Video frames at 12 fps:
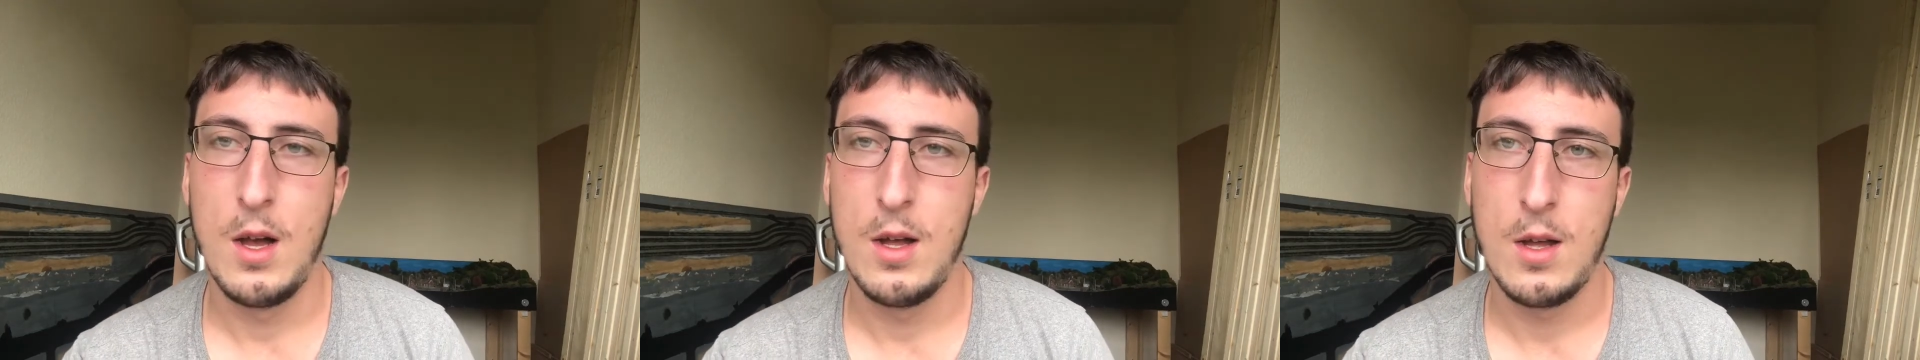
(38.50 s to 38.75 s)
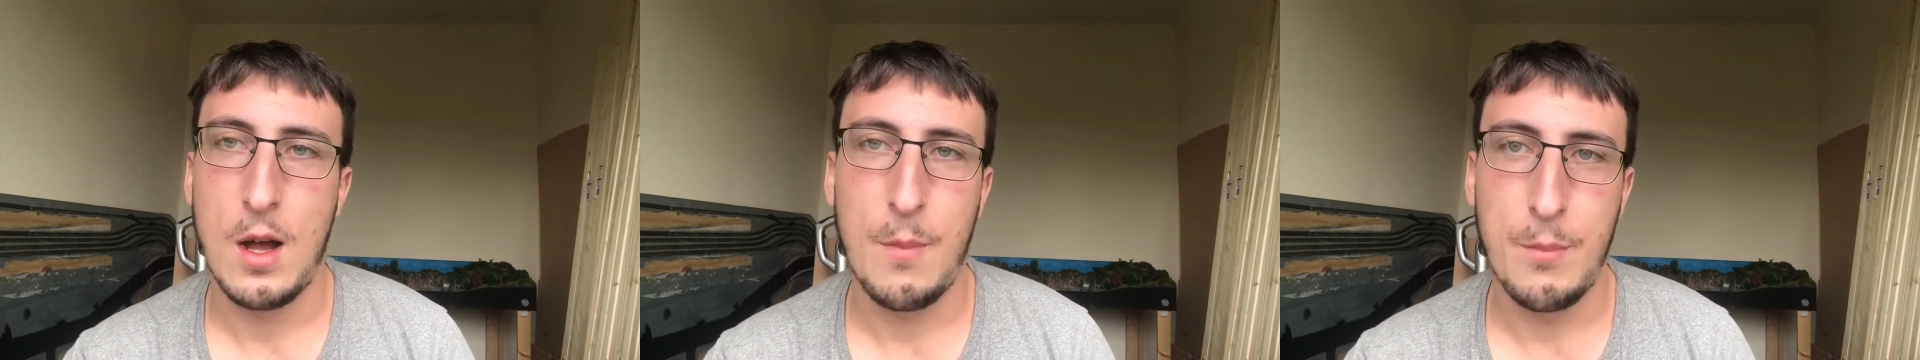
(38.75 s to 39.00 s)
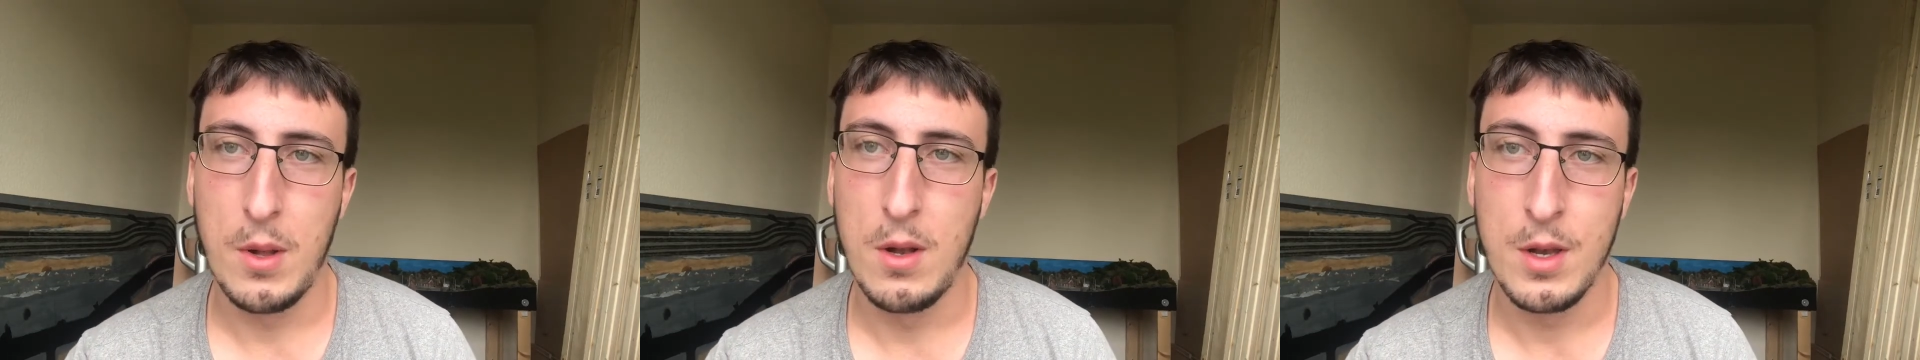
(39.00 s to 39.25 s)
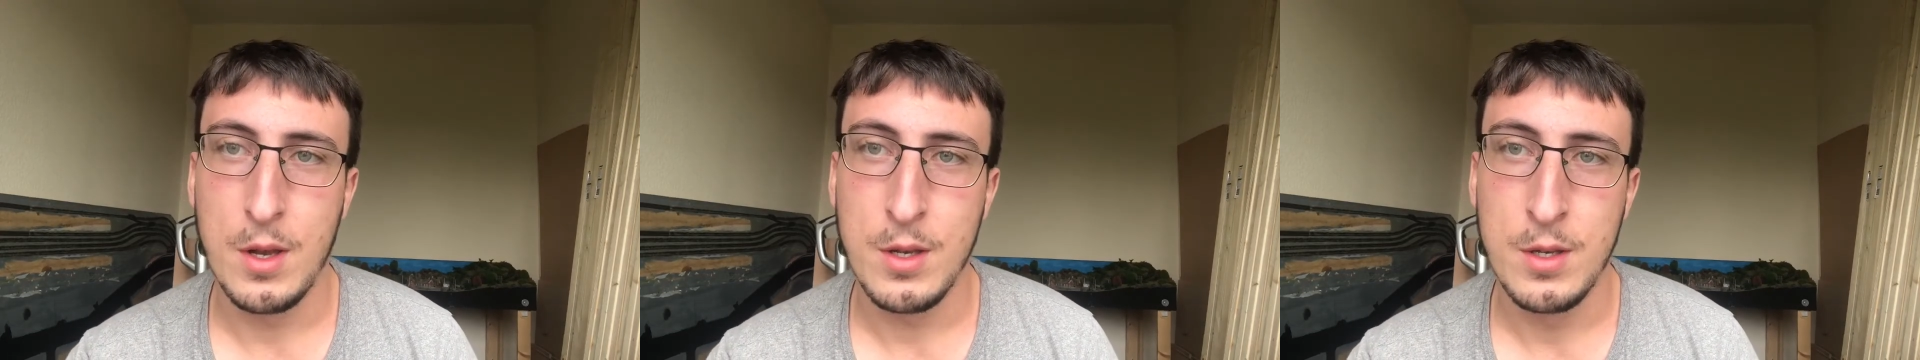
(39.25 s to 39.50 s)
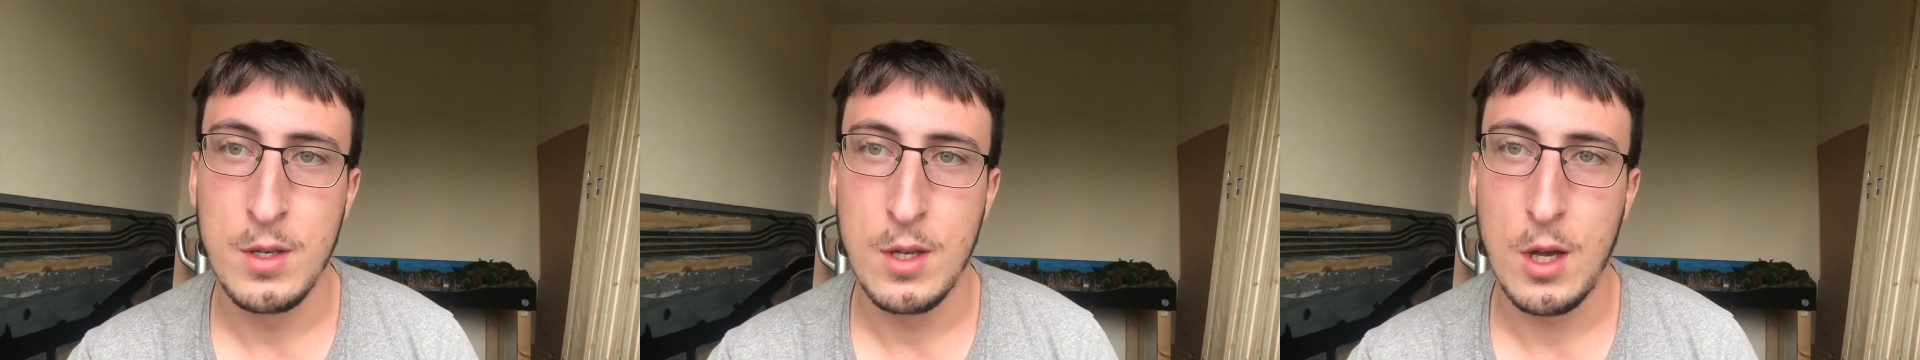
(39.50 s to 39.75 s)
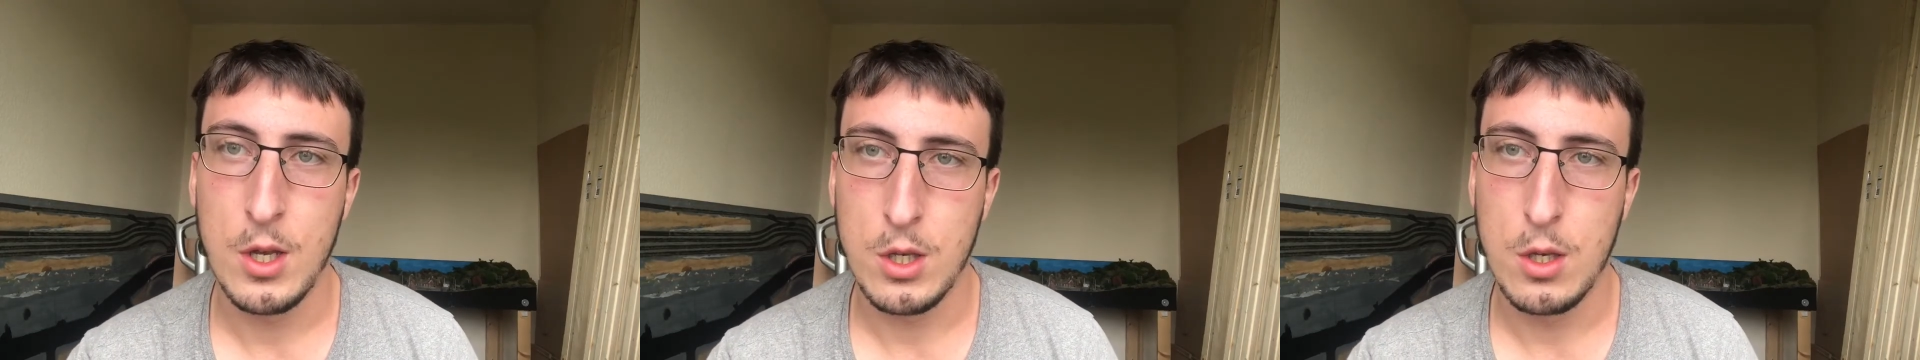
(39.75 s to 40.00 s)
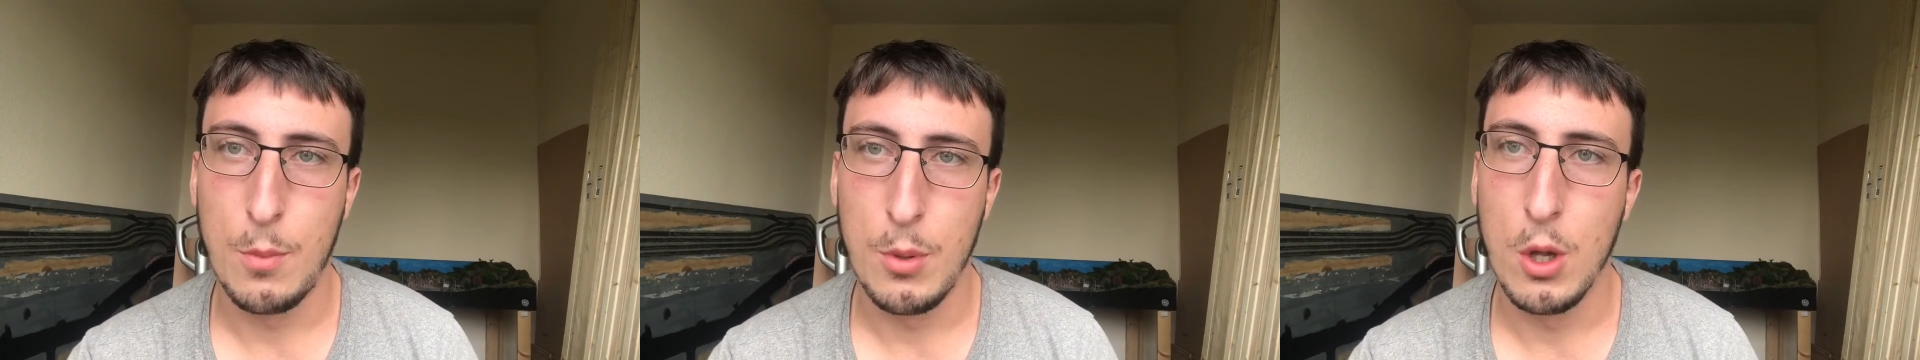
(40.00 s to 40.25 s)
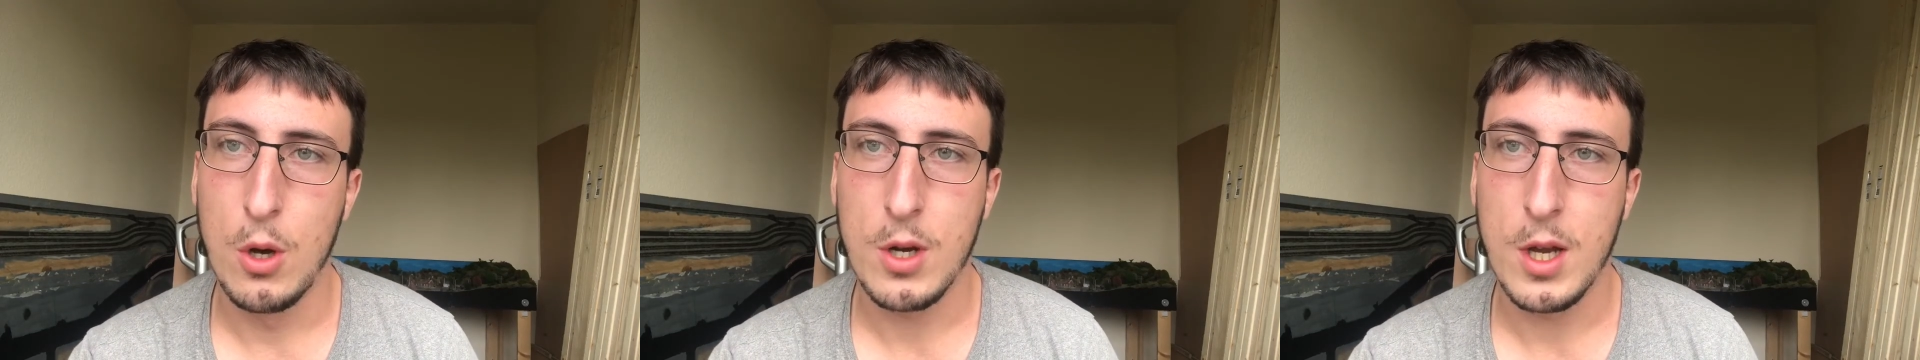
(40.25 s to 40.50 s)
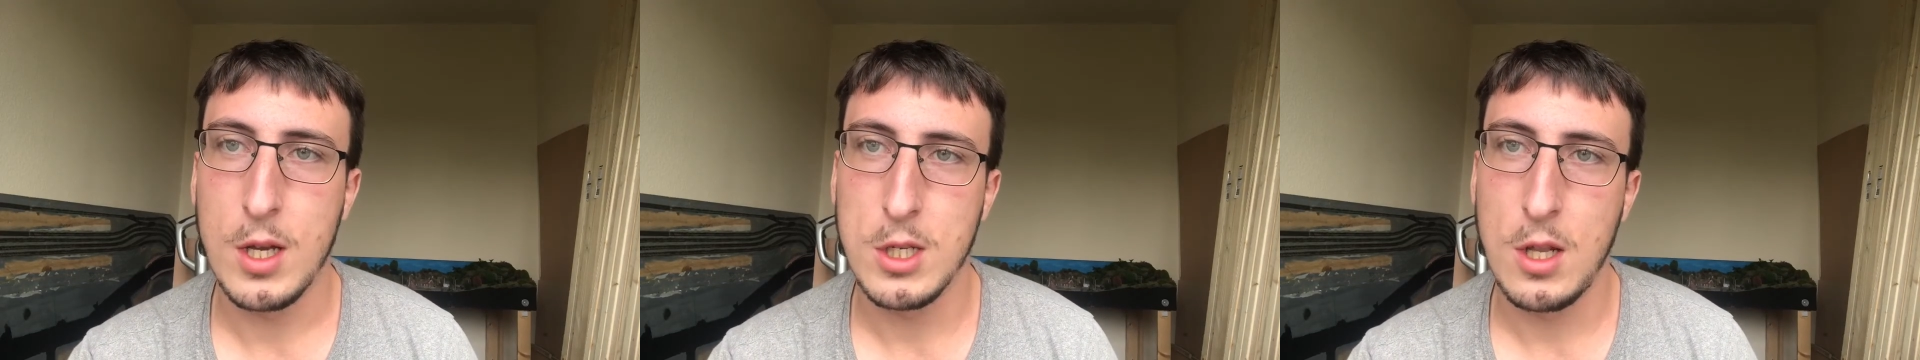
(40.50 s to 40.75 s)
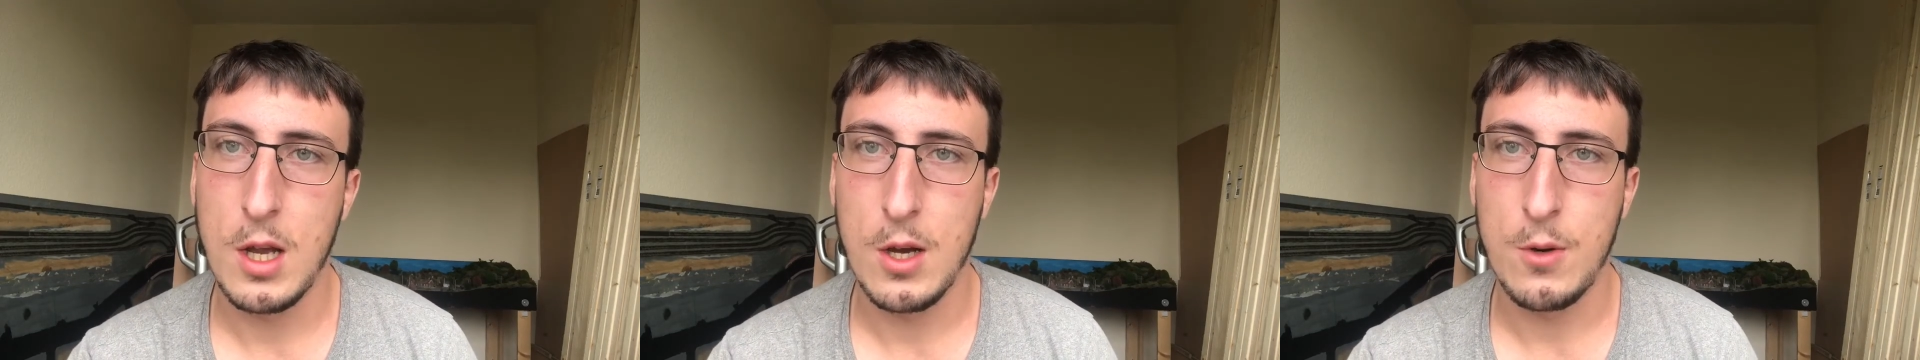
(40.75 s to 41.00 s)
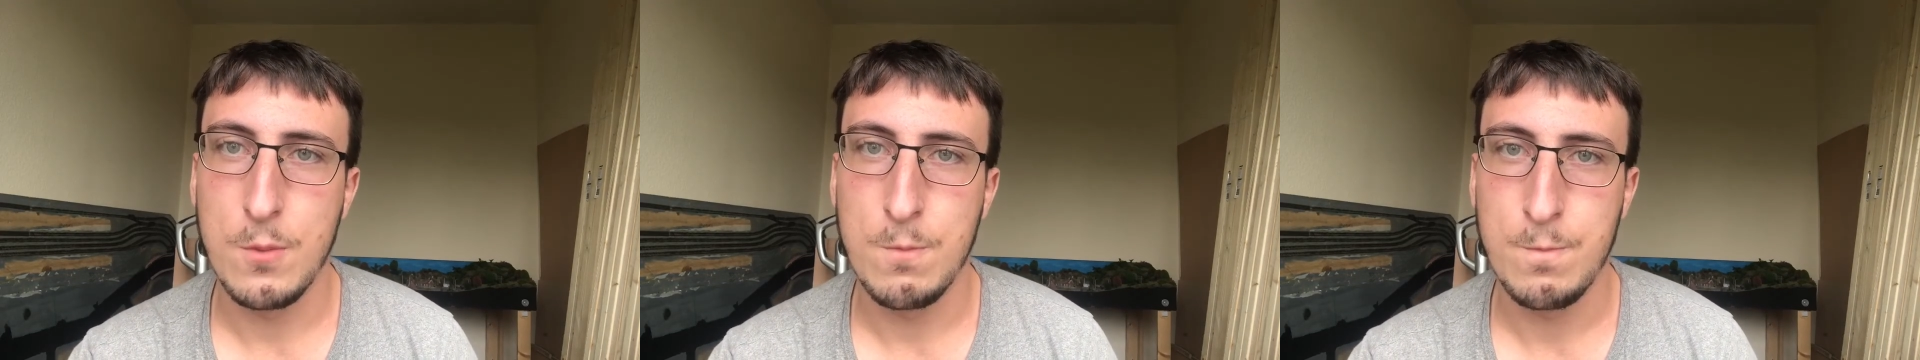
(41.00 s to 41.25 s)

I'm building a double O gauge layout.